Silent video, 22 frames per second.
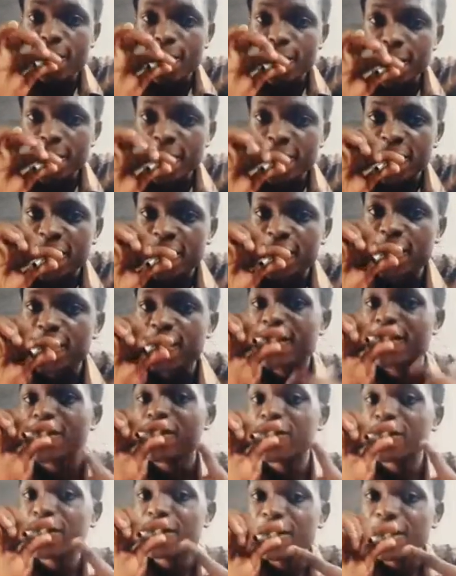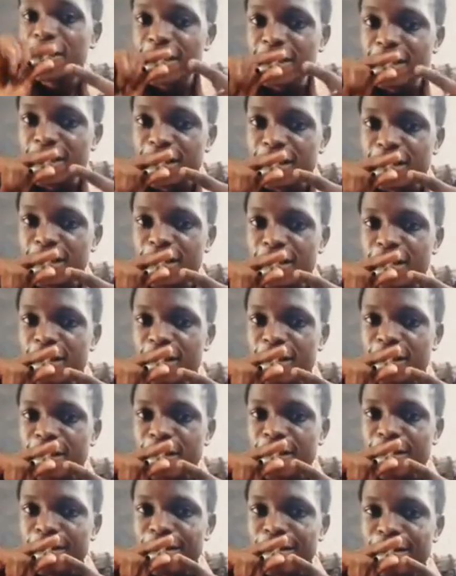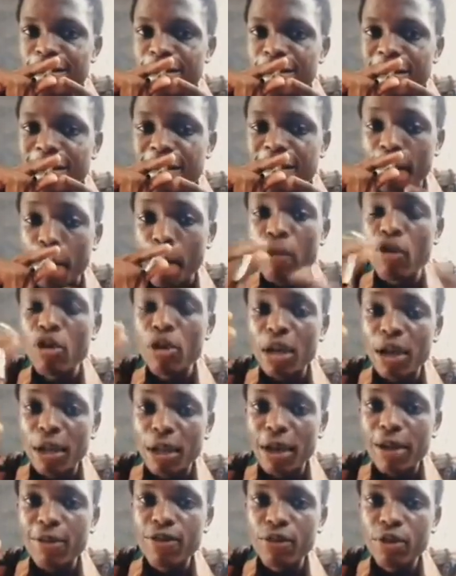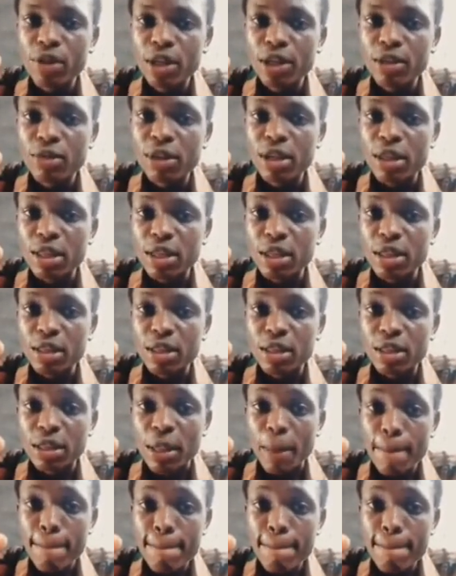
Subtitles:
Then you release. Now I've folded it when I said fam.